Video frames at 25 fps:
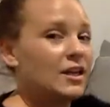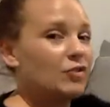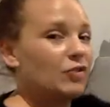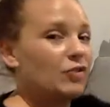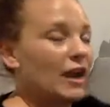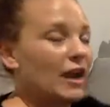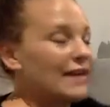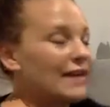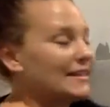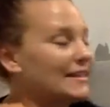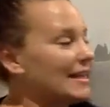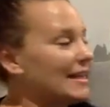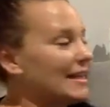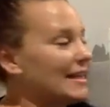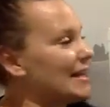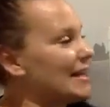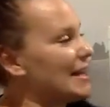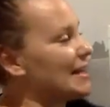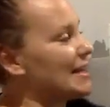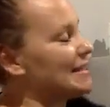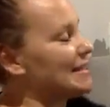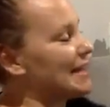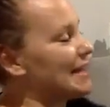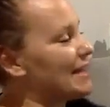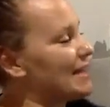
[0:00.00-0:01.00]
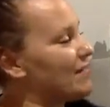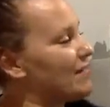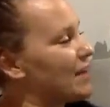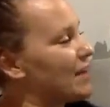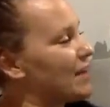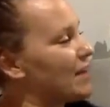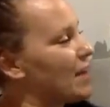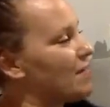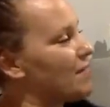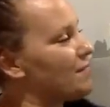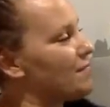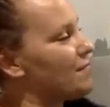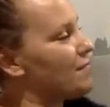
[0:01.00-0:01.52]
right, to hit
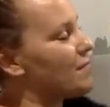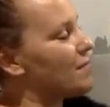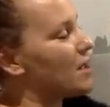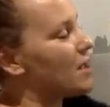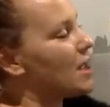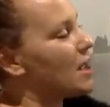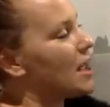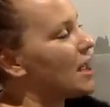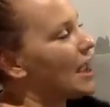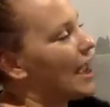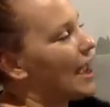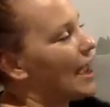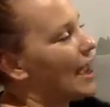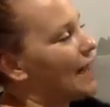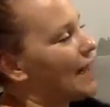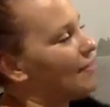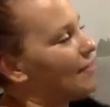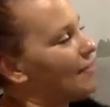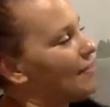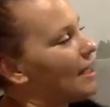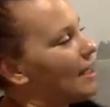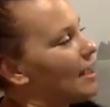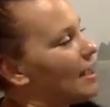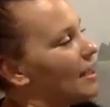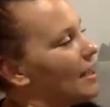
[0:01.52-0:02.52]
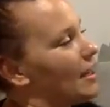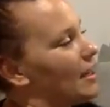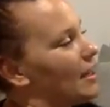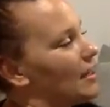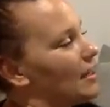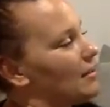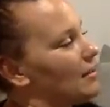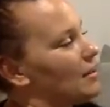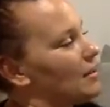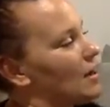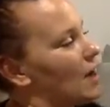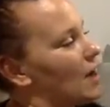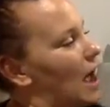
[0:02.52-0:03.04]
DVF. And then